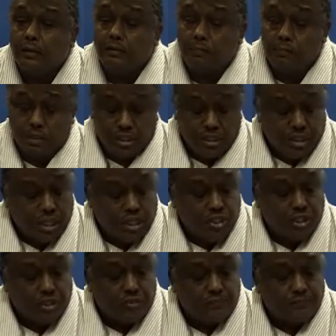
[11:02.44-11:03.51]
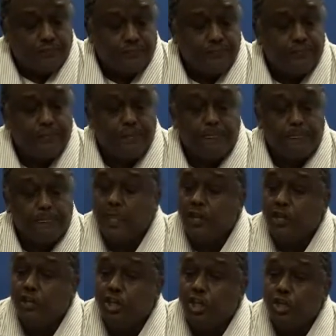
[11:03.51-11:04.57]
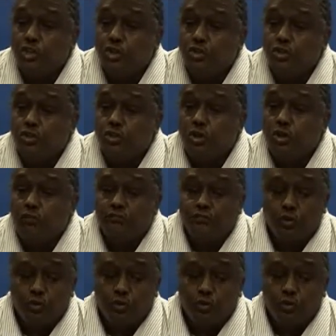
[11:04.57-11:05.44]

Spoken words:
representation. The issues of